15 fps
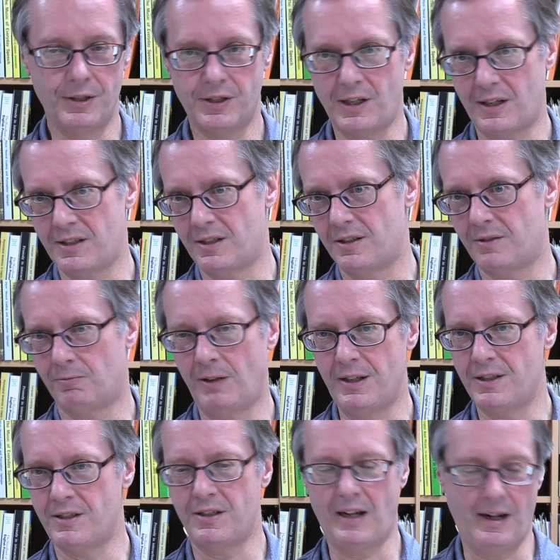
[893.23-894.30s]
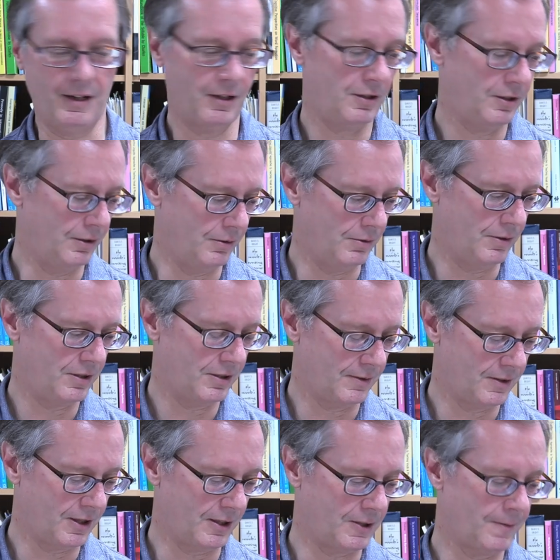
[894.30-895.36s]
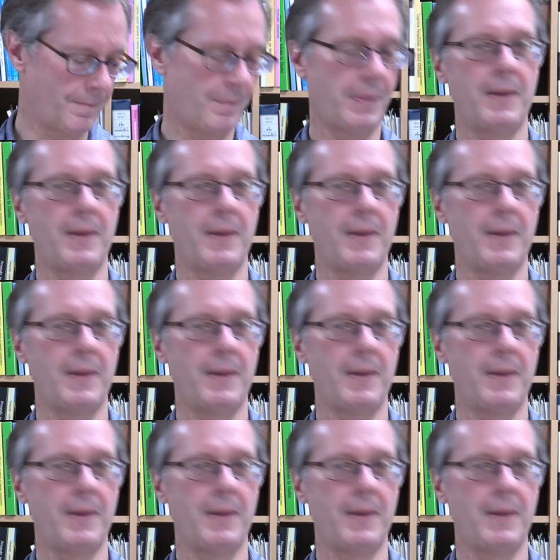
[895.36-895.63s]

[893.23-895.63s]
sexist, racist attitudes and such?